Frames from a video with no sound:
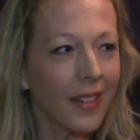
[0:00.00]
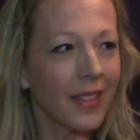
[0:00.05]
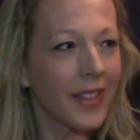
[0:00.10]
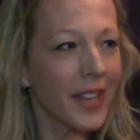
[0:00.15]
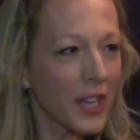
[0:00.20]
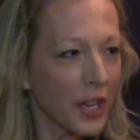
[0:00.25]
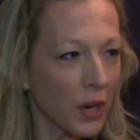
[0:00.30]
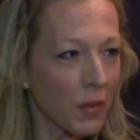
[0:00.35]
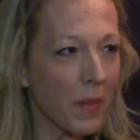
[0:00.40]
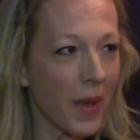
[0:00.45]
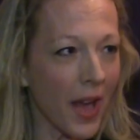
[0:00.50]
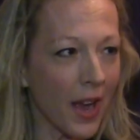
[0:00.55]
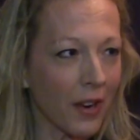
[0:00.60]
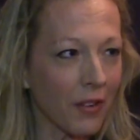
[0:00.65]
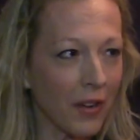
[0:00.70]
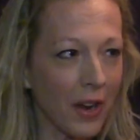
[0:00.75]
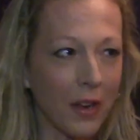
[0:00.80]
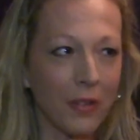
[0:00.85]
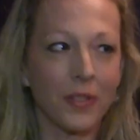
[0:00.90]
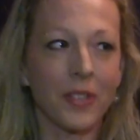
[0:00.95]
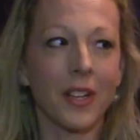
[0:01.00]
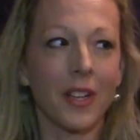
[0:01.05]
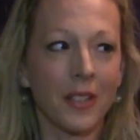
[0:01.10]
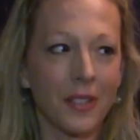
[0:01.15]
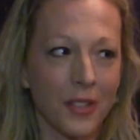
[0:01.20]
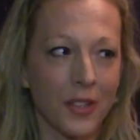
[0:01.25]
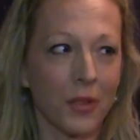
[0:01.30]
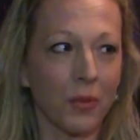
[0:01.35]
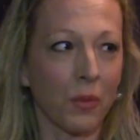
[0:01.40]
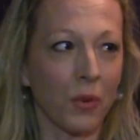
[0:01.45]
theater background
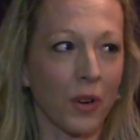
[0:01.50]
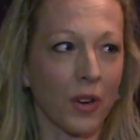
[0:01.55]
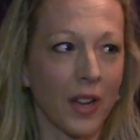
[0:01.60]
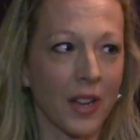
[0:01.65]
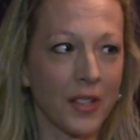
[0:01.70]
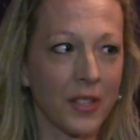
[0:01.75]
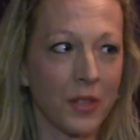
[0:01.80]
into the work I